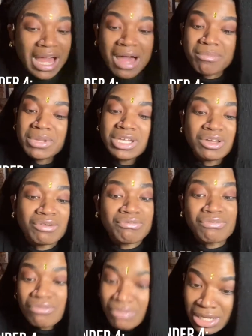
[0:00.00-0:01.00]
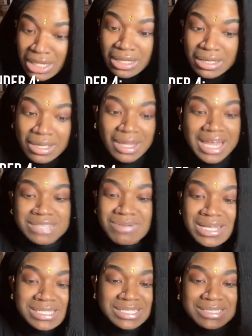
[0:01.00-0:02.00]
I mean, a freak. That's
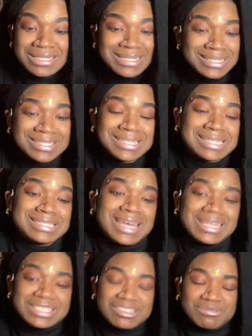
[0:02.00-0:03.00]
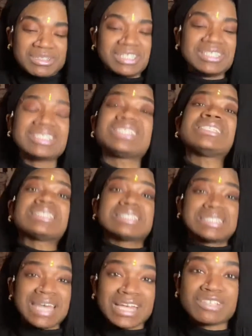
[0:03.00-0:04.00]
why I see this is a sexy read. This is a
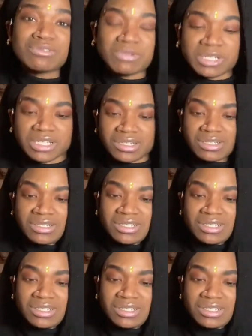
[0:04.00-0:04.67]
sex read.